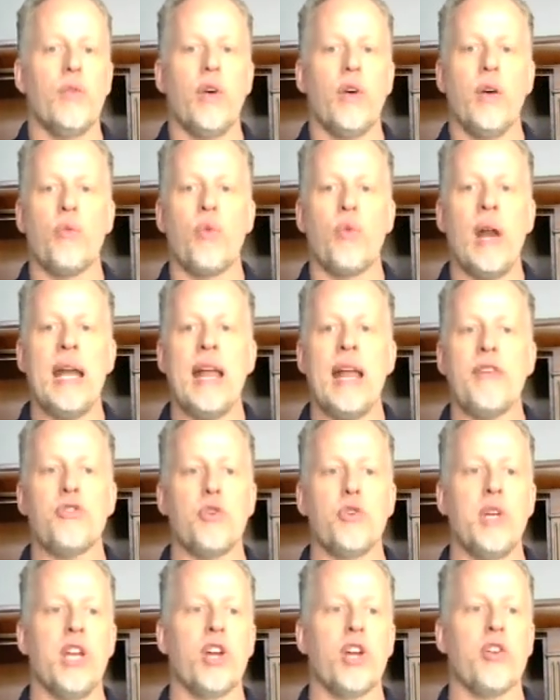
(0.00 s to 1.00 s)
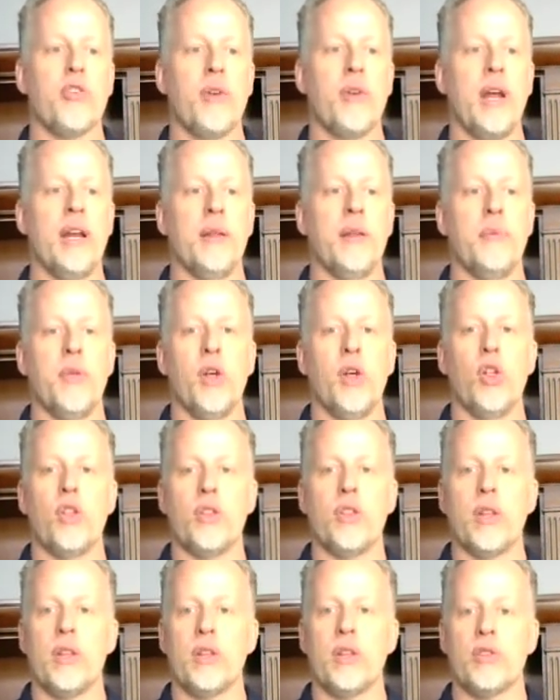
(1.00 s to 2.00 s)
Right after he created
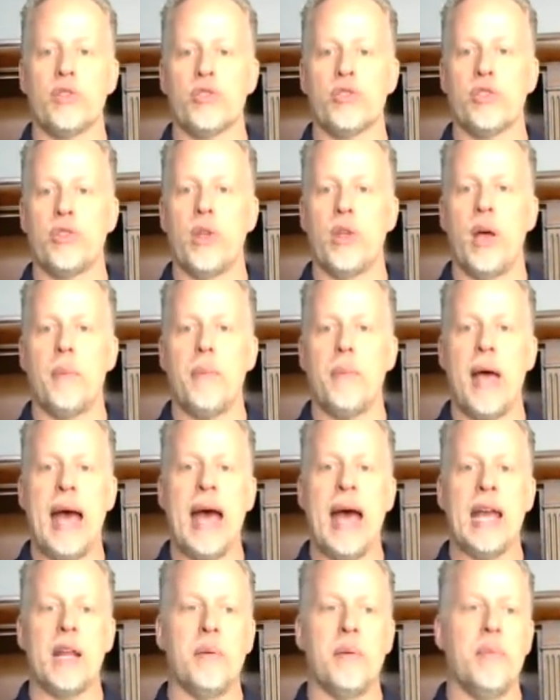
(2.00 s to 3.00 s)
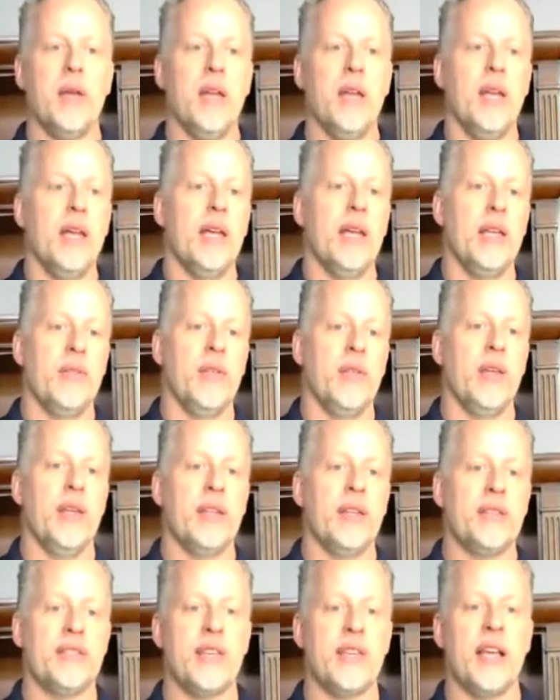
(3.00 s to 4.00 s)
him, Adam,
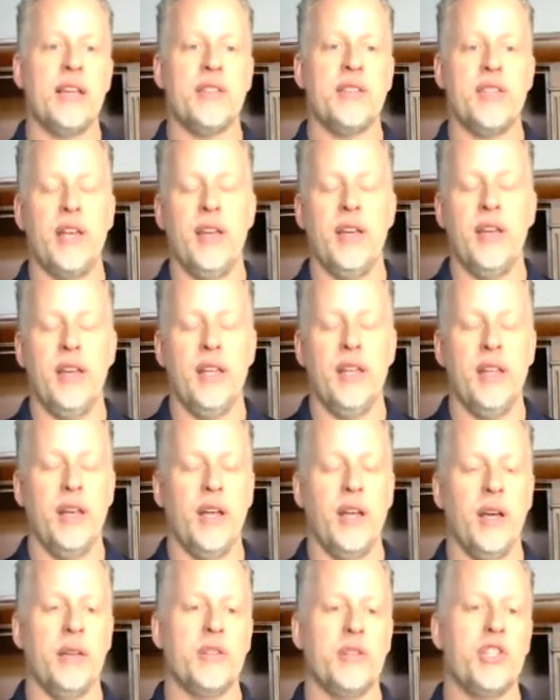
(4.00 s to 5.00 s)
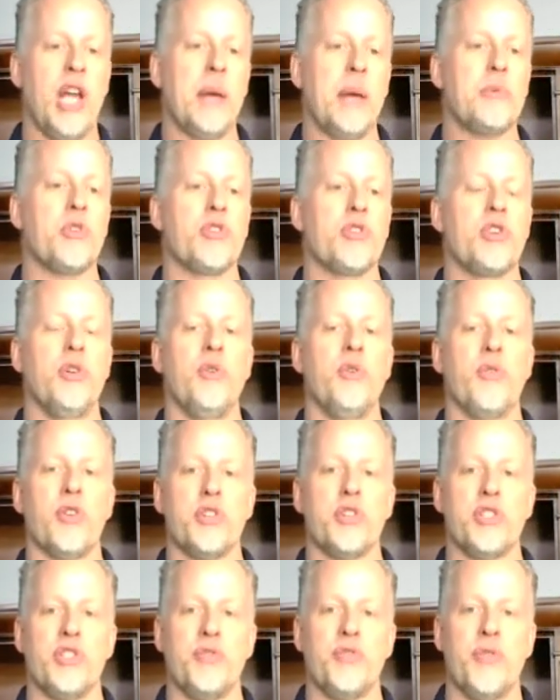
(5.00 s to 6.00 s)
it says in chapter 2,
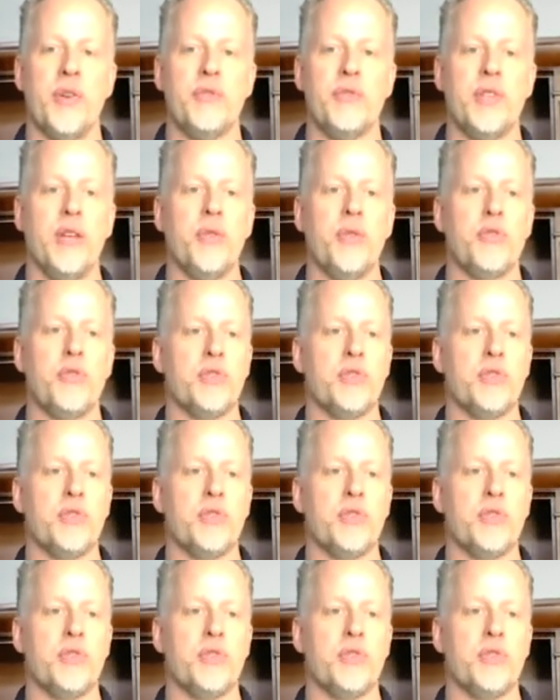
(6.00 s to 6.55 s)
verses 15 through